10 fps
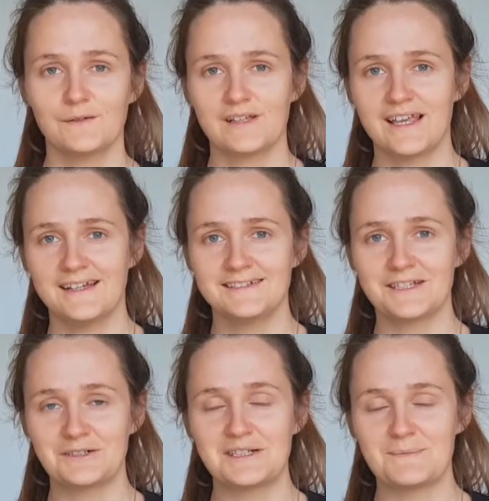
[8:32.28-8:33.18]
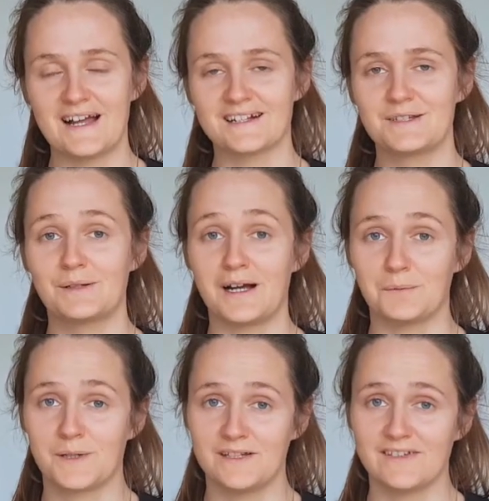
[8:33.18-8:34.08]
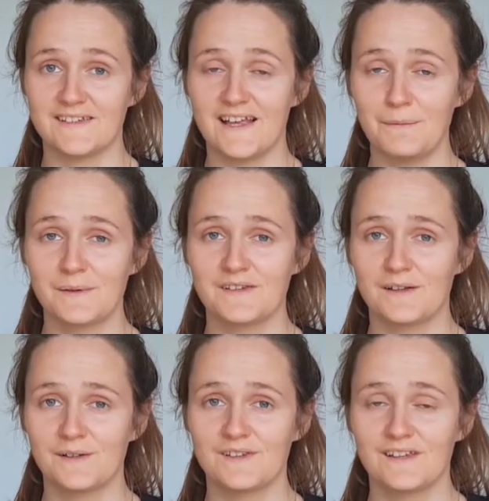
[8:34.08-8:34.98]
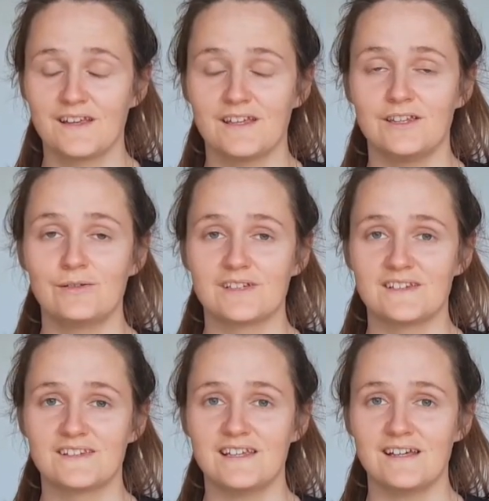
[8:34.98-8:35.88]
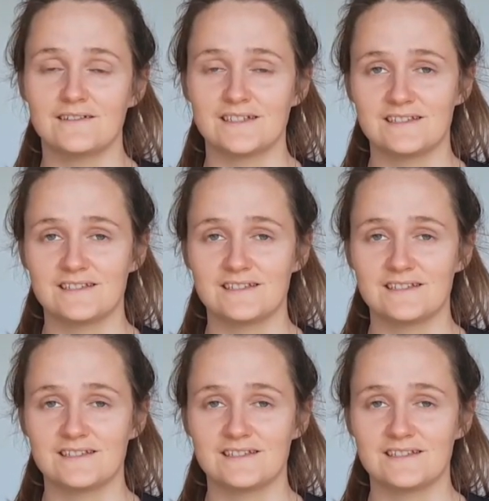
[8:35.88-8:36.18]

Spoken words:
again, going back to our previous episodes, you can see on this